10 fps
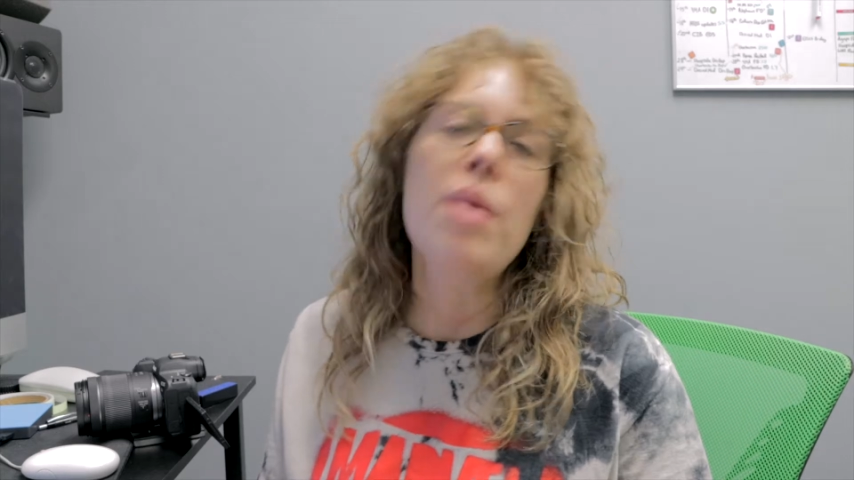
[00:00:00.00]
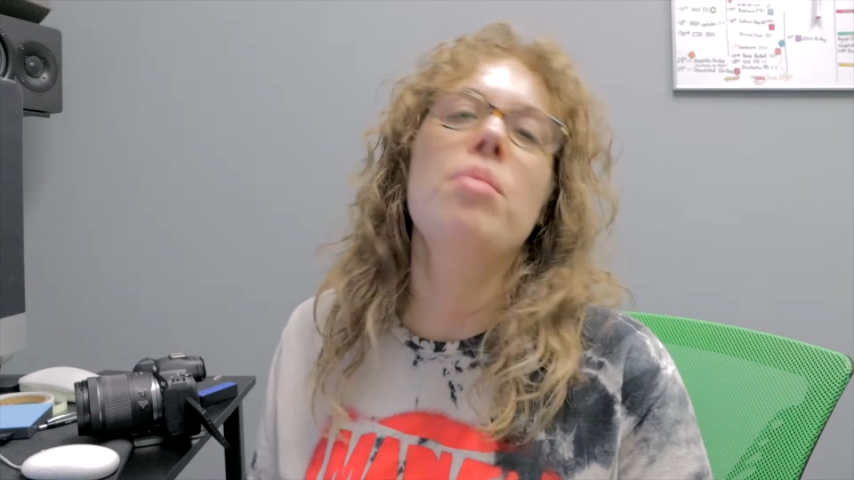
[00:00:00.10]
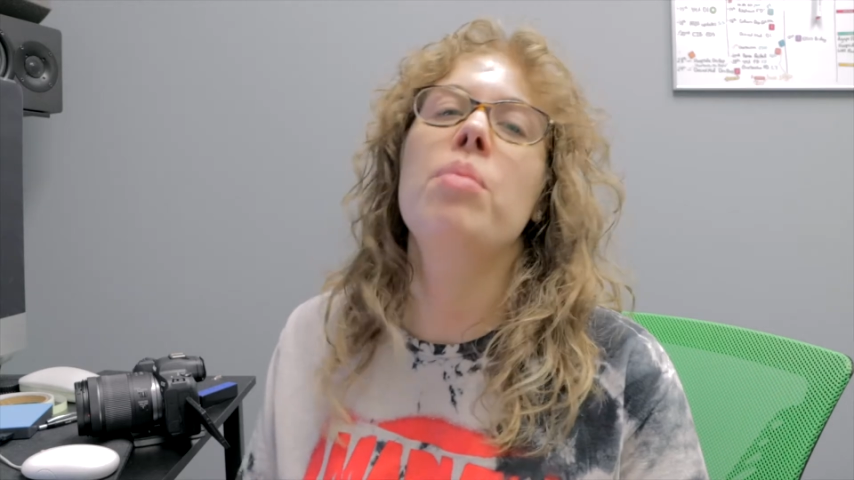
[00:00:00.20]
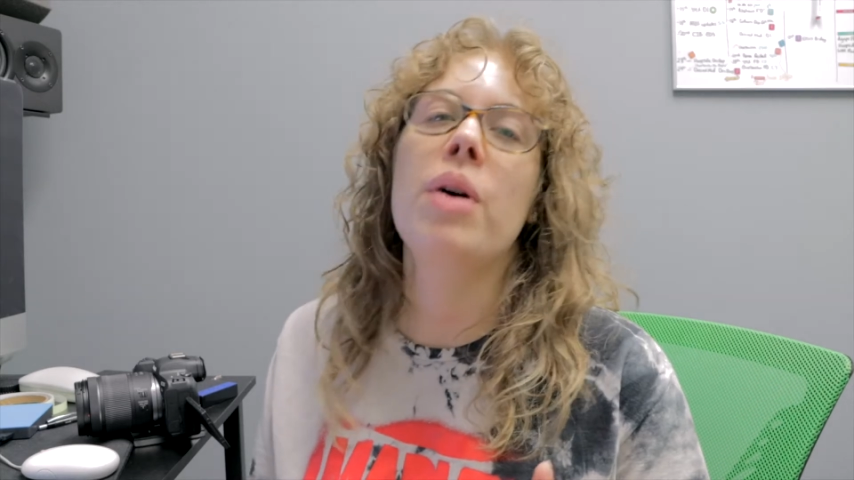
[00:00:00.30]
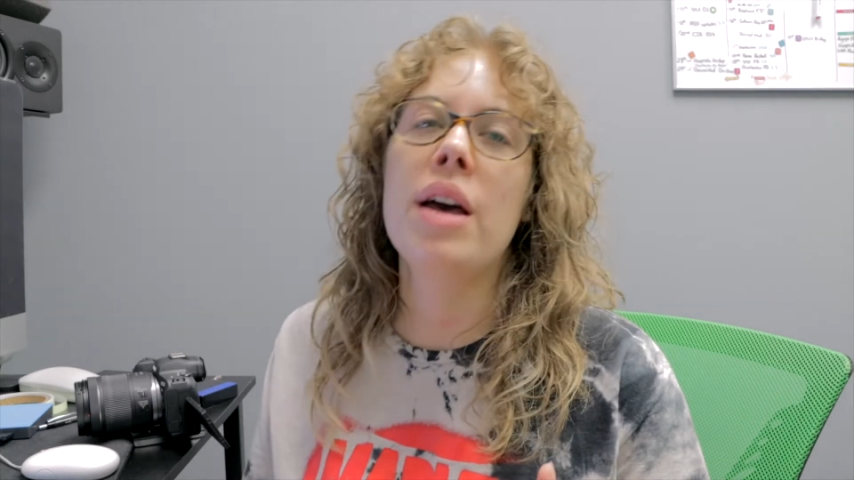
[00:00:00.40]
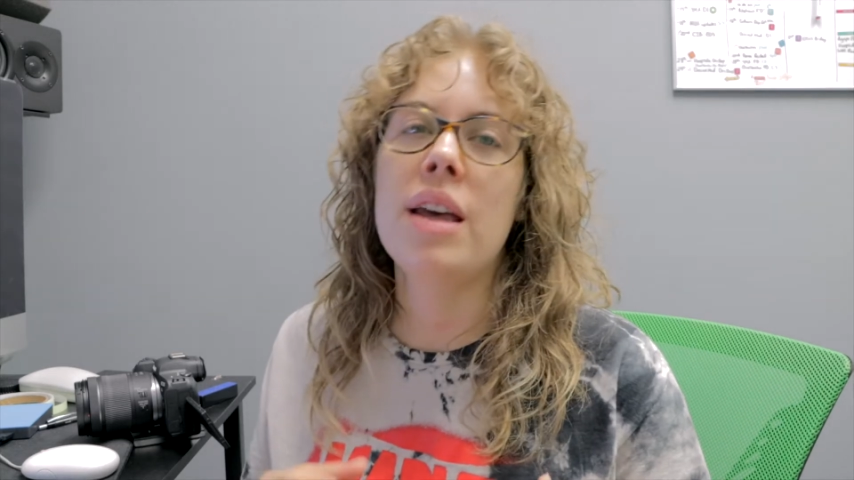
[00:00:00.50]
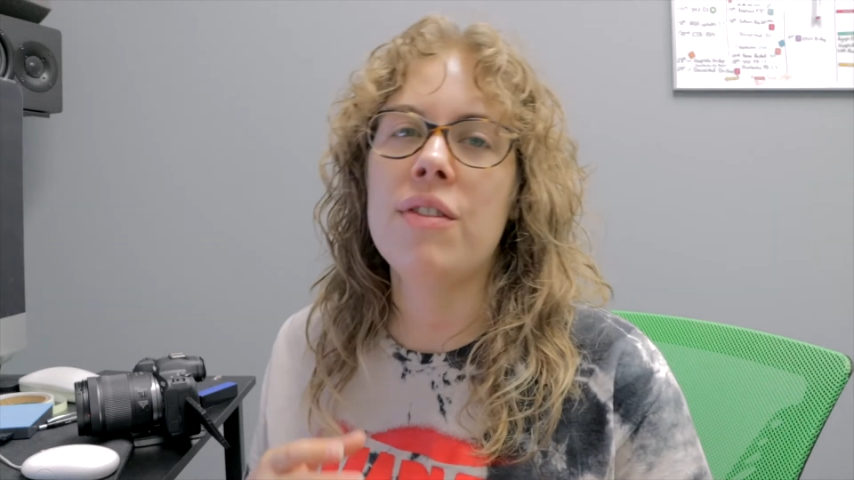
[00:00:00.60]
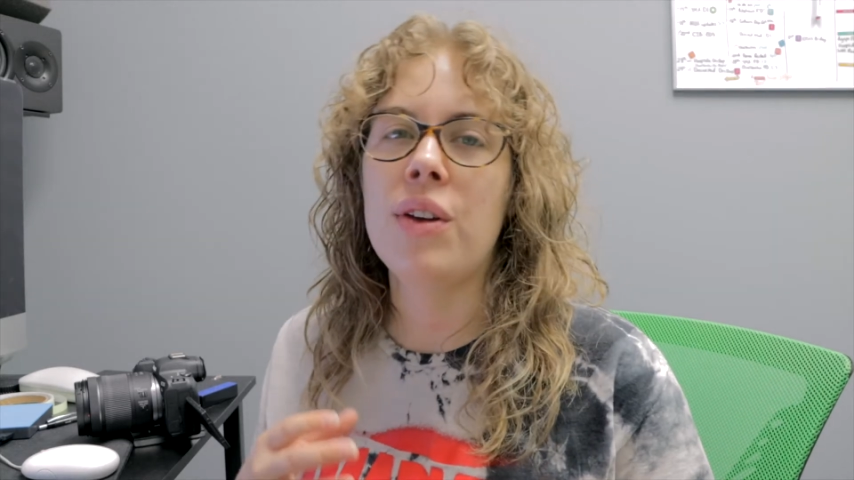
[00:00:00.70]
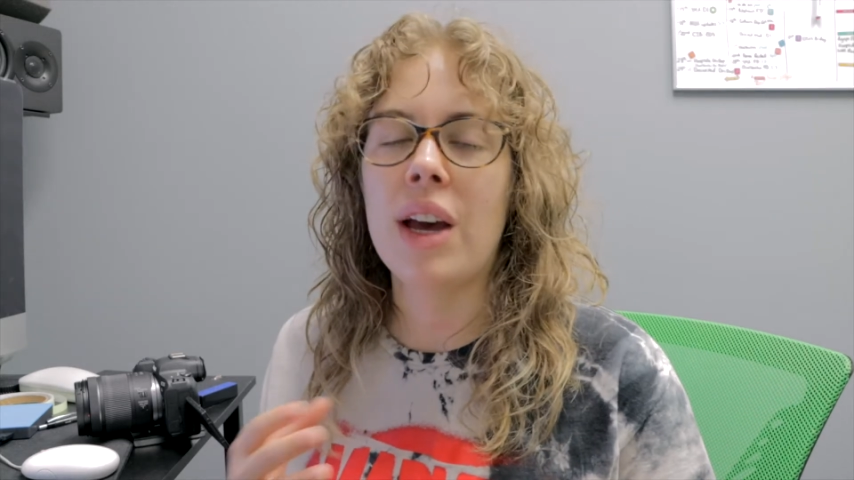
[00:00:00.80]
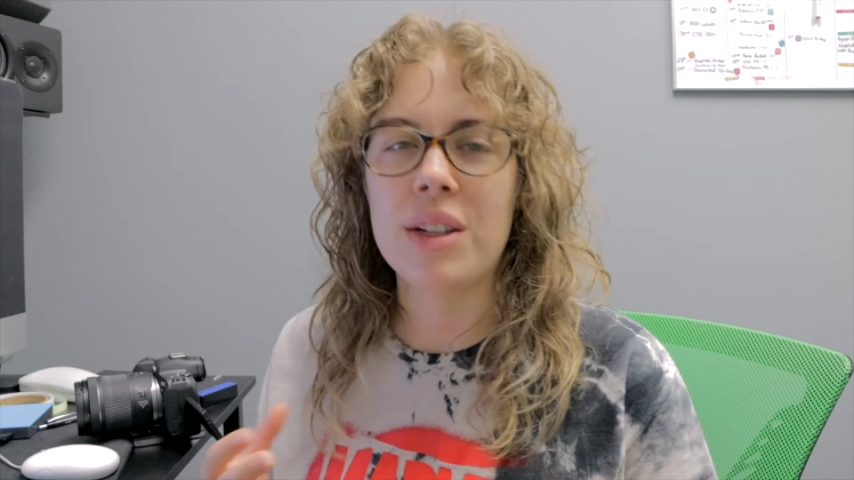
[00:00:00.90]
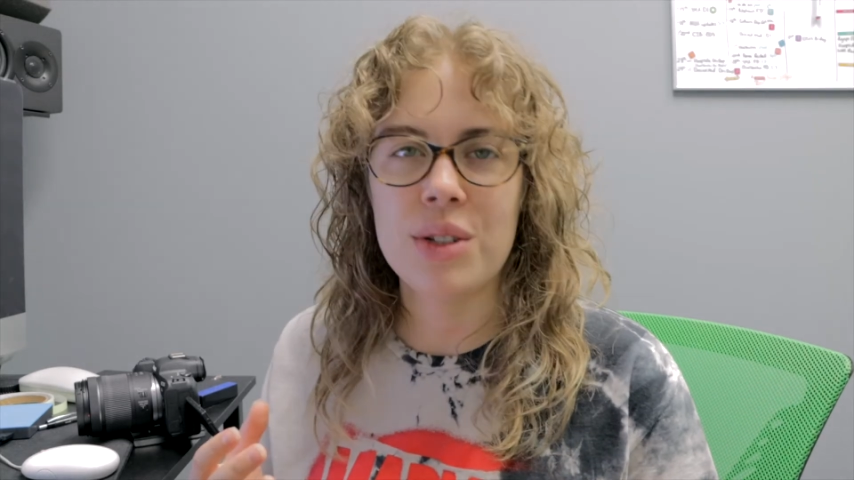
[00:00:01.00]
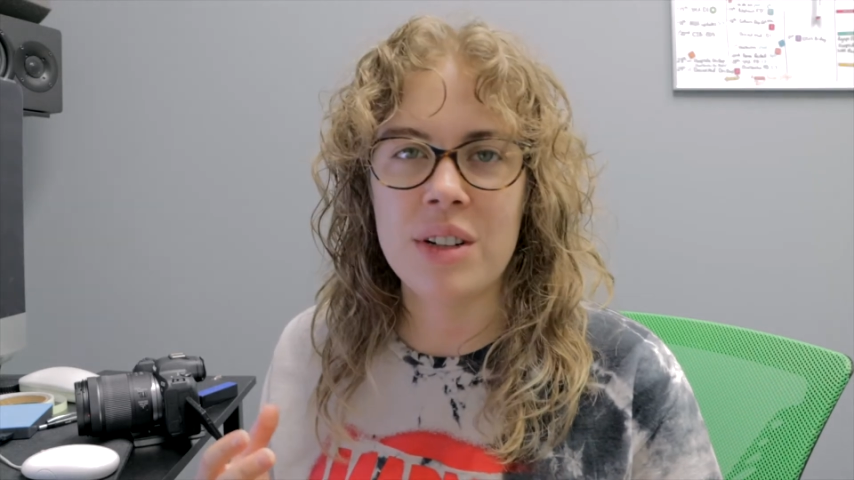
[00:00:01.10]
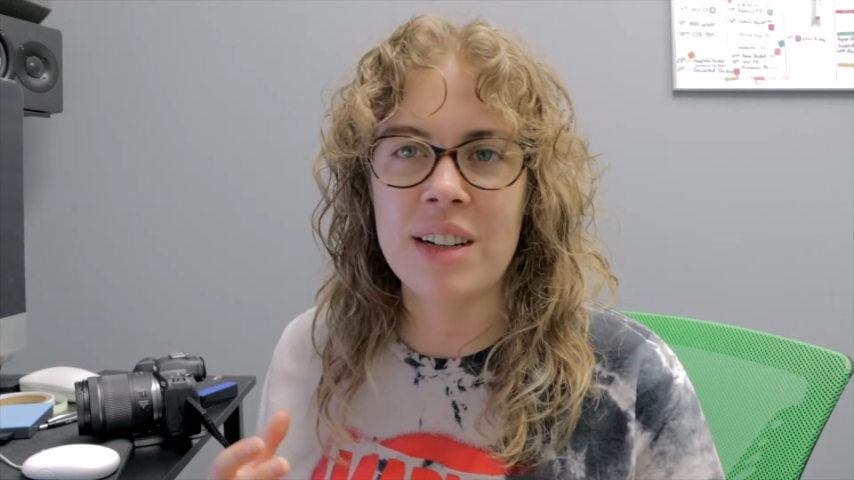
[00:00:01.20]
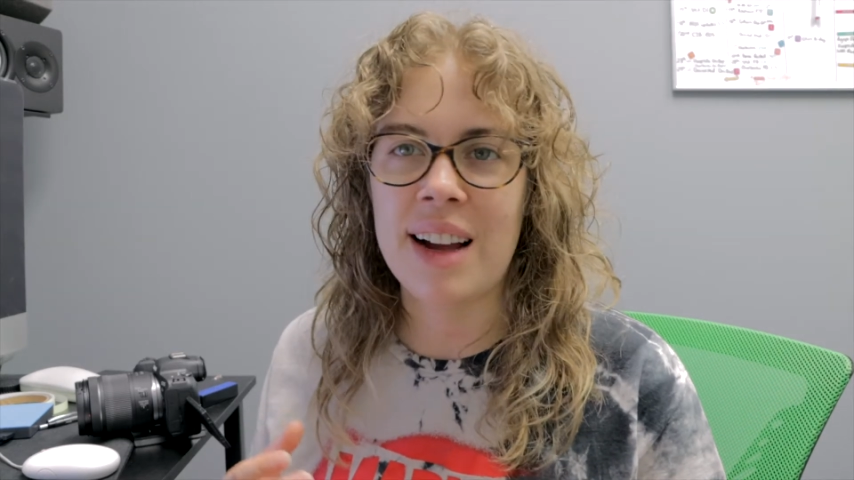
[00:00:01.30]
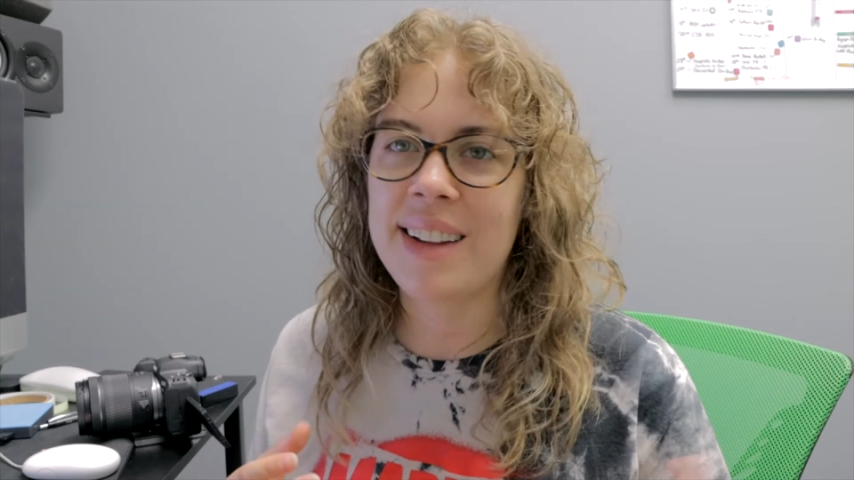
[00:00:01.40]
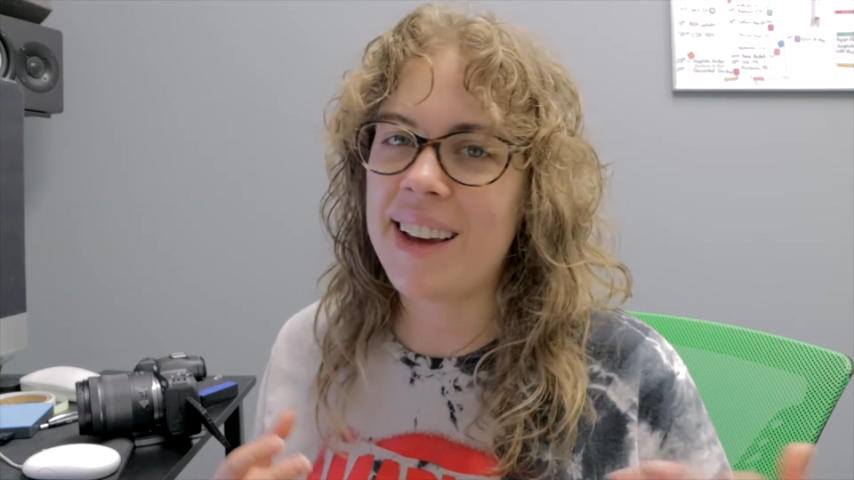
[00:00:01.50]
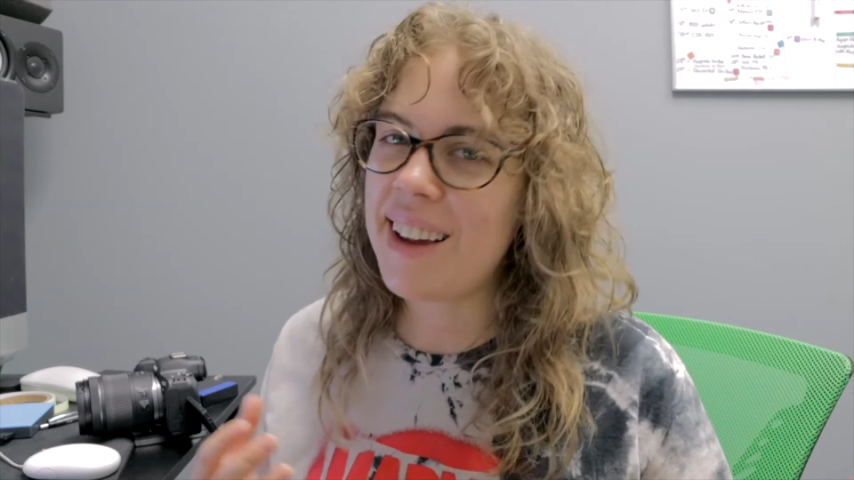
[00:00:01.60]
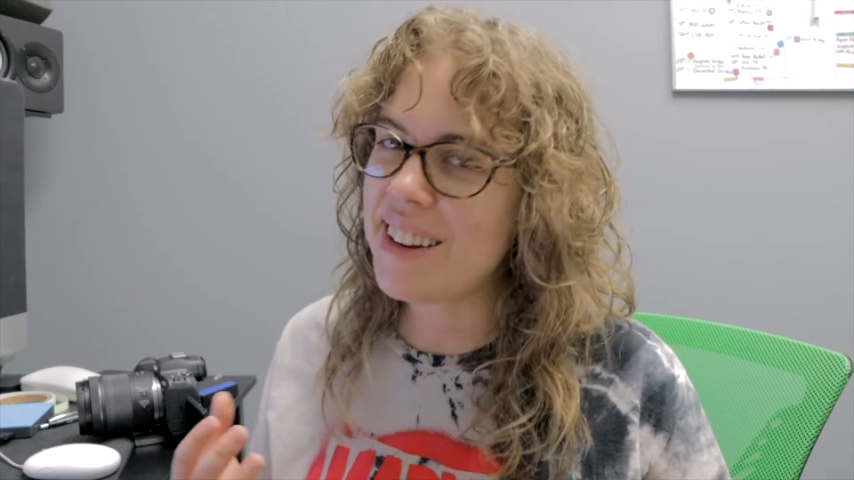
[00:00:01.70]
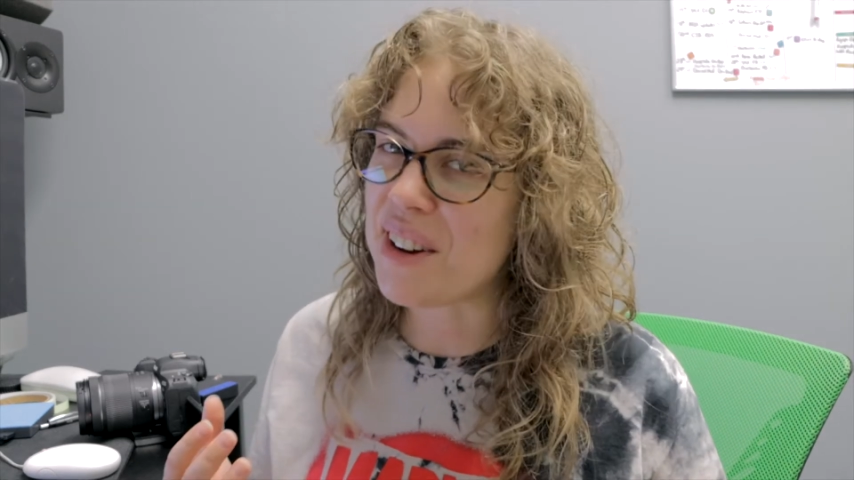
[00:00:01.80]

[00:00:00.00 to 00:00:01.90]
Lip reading: but if you hadn't turned it on yet,